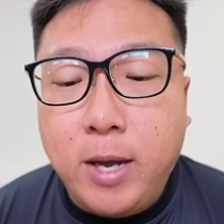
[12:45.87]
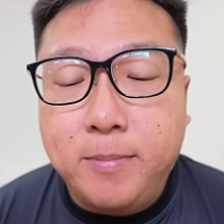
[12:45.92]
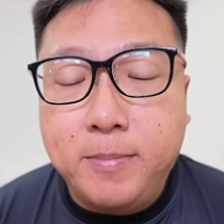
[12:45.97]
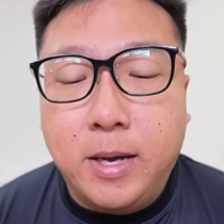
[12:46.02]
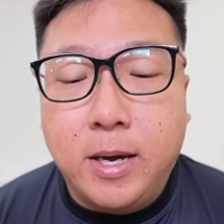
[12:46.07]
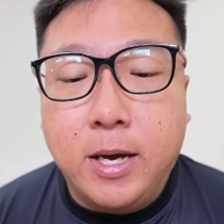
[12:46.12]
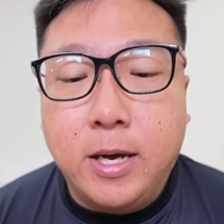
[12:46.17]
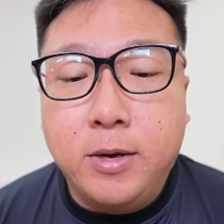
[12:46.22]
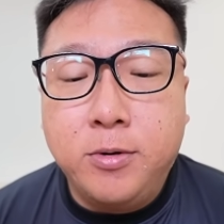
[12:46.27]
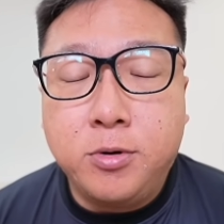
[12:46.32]

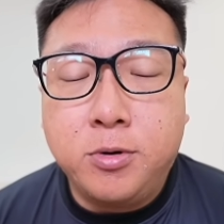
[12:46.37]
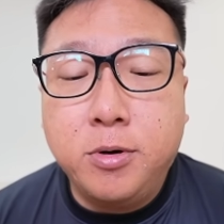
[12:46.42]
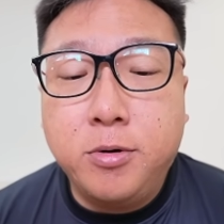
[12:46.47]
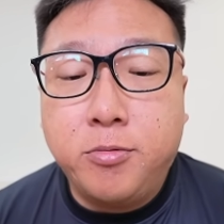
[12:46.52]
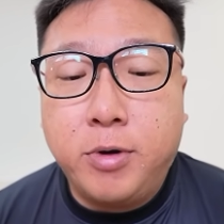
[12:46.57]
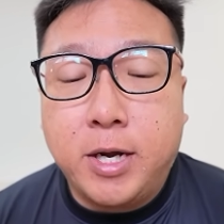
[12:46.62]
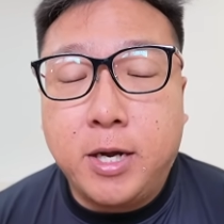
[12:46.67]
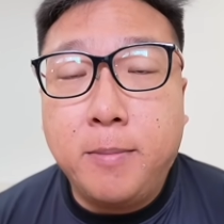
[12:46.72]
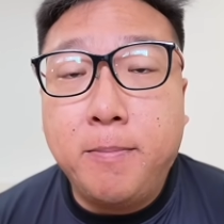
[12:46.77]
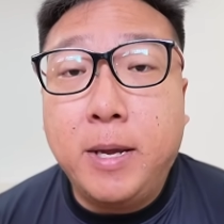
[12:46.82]
I'm going to
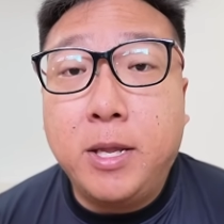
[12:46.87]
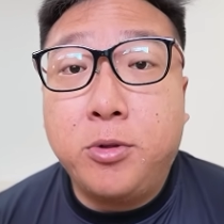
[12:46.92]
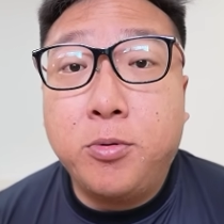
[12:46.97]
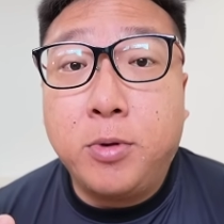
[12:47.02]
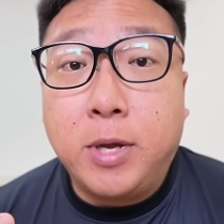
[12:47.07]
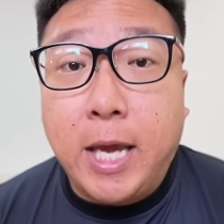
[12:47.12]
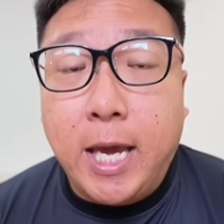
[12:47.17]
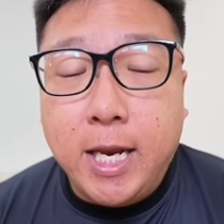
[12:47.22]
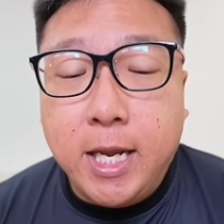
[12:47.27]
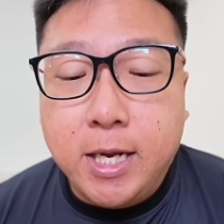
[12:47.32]
recommend to
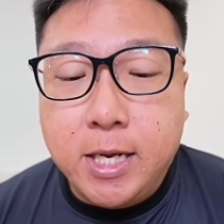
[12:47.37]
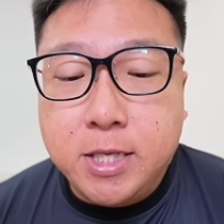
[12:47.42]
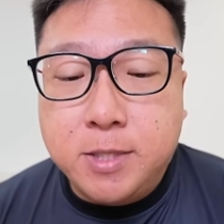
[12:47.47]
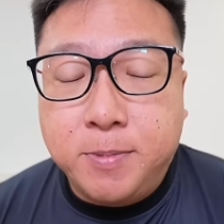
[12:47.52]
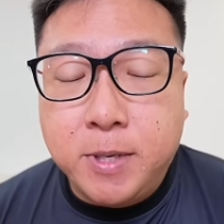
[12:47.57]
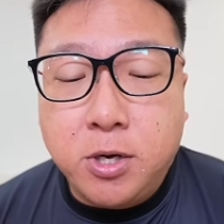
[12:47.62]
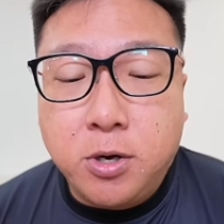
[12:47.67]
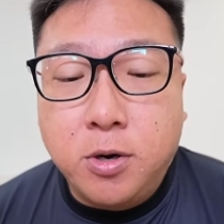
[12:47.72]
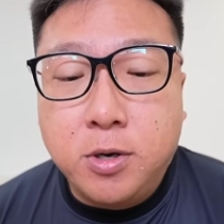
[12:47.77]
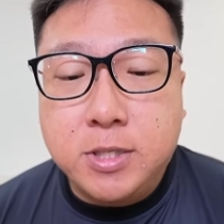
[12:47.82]
get it is
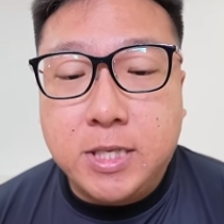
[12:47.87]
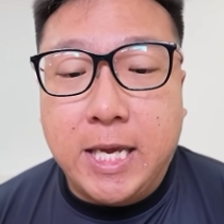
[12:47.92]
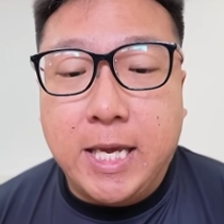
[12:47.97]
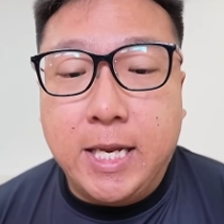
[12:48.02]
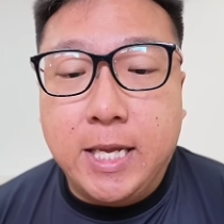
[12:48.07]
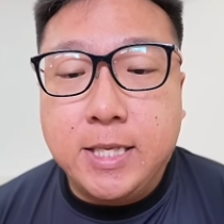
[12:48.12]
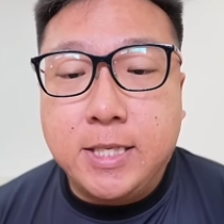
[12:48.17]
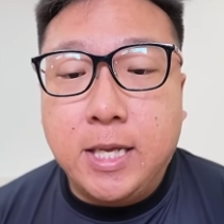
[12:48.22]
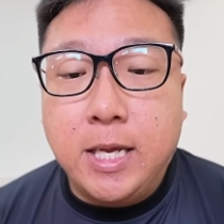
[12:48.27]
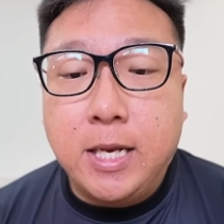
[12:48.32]
because
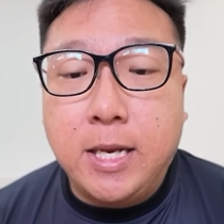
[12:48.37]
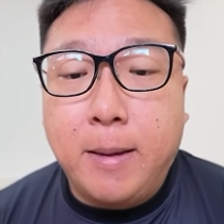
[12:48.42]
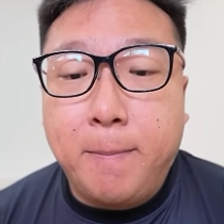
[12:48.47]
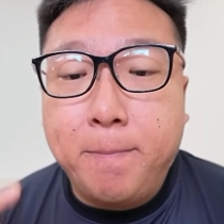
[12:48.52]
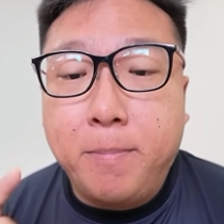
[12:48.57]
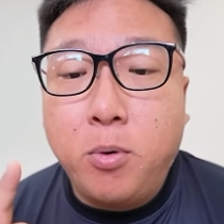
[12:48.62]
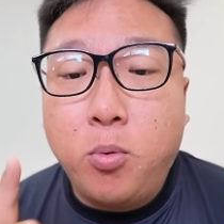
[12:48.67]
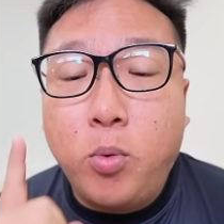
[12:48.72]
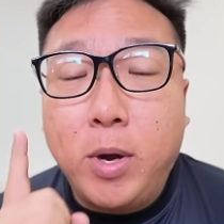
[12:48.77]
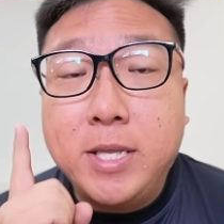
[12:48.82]
it is the
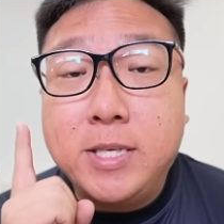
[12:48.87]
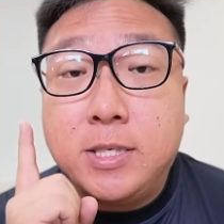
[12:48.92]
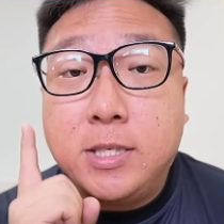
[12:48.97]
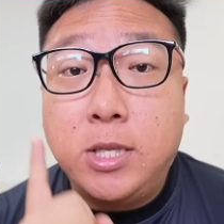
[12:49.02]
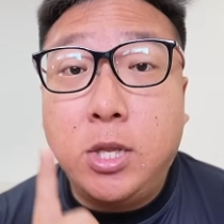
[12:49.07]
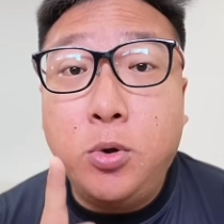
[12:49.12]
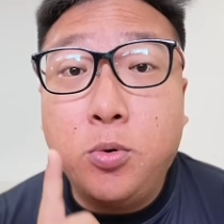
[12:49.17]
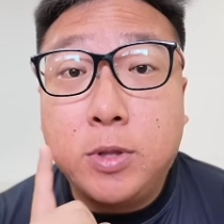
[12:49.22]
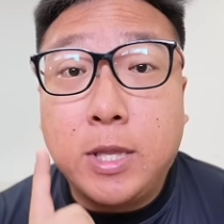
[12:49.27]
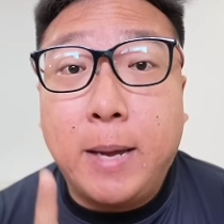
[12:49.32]
#1
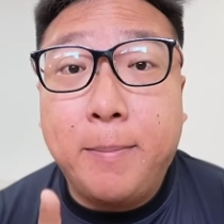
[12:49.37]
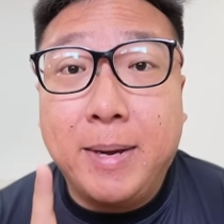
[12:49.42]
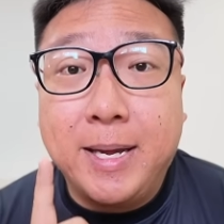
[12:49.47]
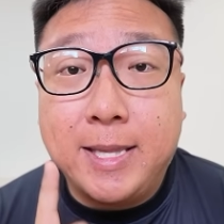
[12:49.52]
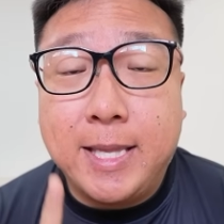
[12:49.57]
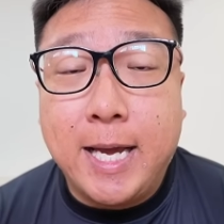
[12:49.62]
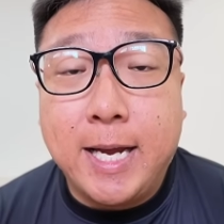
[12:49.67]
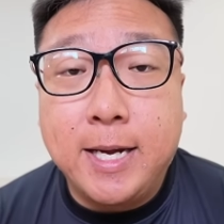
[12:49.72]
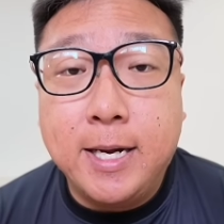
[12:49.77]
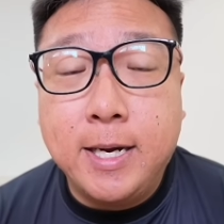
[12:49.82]
Steel type
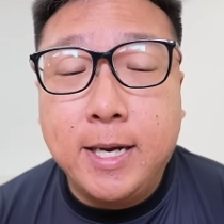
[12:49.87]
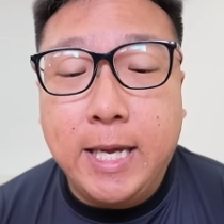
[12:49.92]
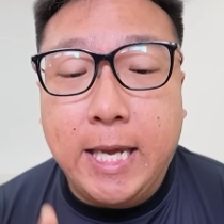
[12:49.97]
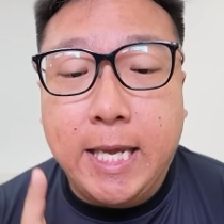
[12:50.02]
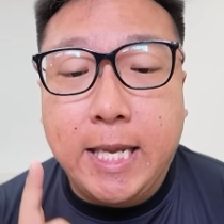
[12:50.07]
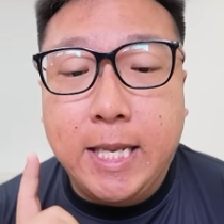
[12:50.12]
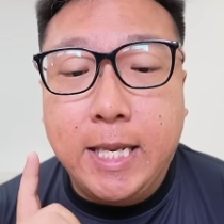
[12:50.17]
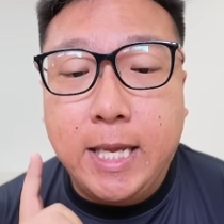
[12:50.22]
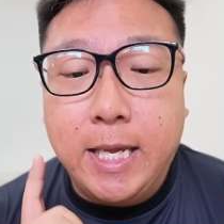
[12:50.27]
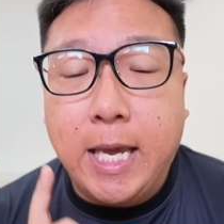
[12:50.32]
attacker
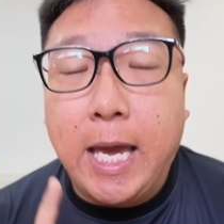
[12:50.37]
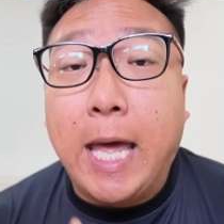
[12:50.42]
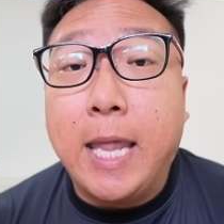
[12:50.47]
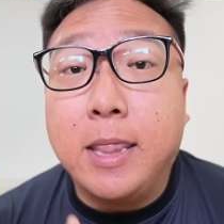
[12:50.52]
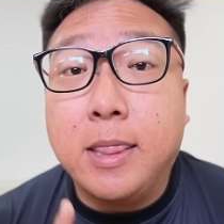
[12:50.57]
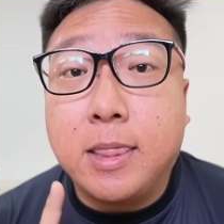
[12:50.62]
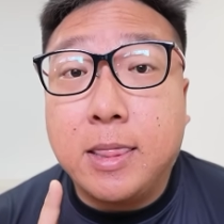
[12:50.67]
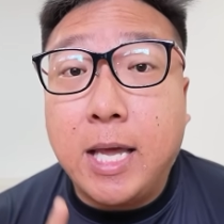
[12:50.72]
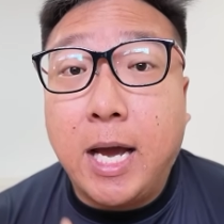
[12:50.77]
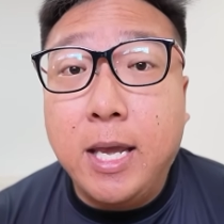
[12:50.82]
in the
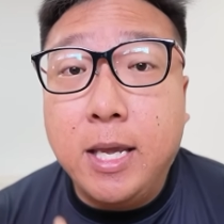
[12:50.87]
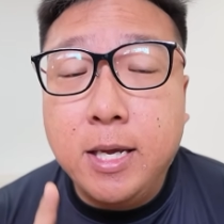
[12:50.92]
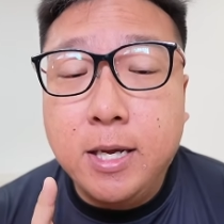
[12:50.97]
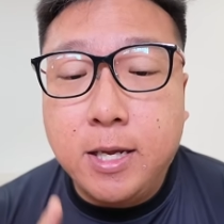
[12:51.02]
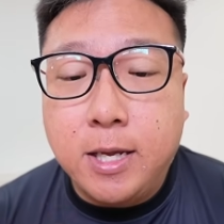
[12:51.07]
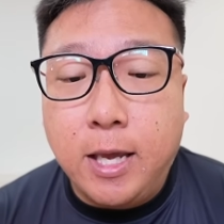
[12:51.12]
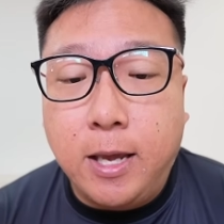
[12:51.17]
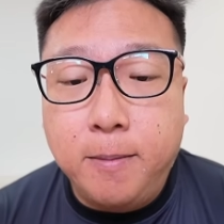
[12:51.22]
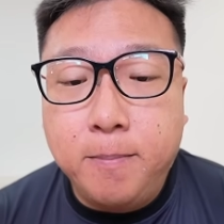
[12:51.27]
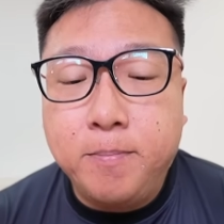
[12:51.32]
entire
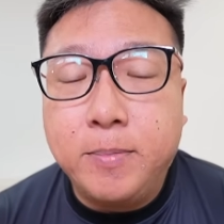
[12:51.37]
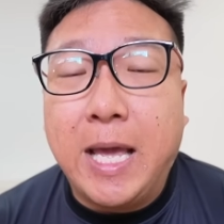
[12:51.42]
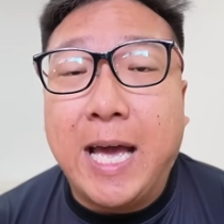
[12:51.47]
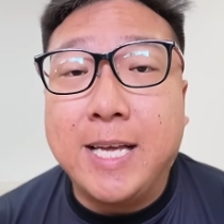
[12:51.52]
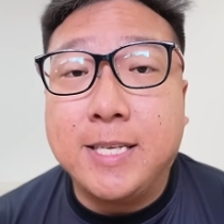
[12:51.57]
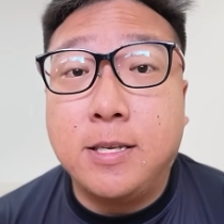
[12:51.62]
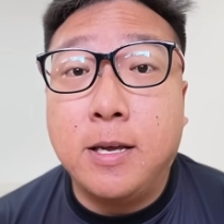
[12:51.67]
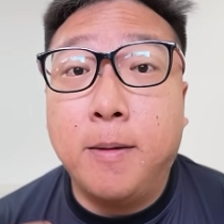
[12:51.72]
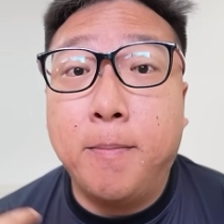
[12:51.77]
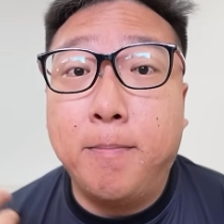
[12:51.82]
game
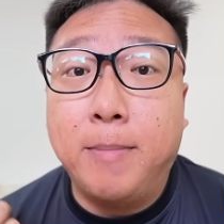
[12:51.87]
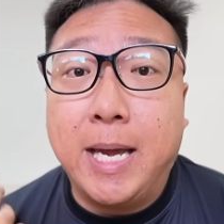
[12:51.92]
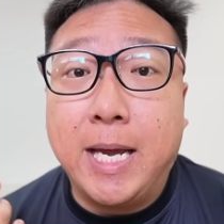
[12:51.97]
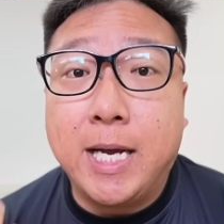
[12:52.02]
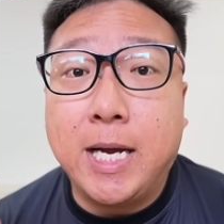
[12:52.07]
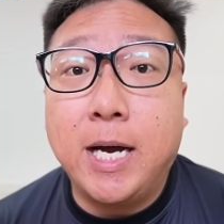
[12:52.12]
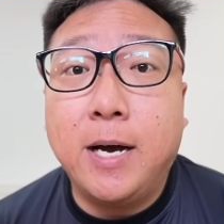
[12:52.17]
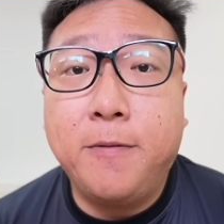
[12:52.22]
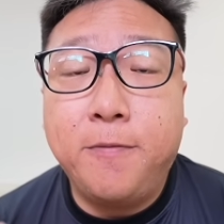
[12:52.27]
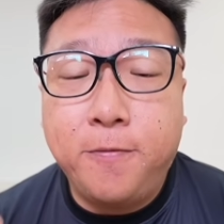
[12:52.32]
as a
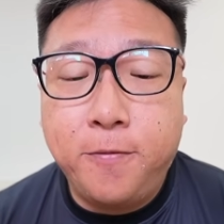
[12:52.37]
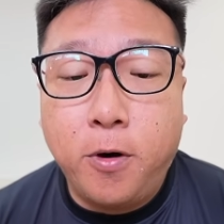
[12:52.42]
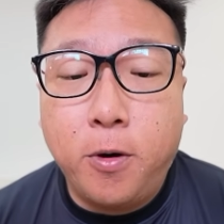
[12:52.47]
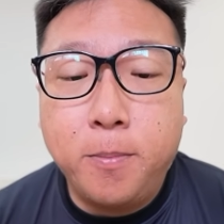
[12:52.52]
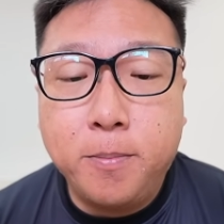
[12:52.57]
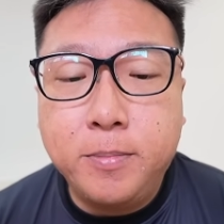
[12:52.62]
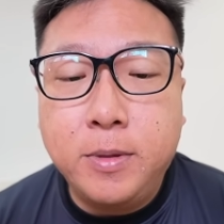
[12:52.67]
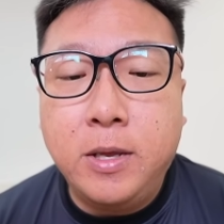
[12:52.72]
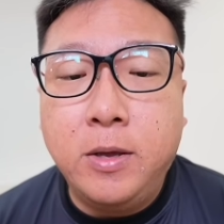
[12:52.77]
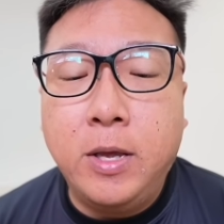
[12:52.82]
Mega
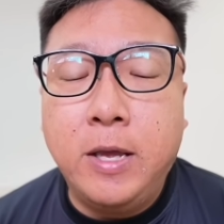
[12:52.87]
form.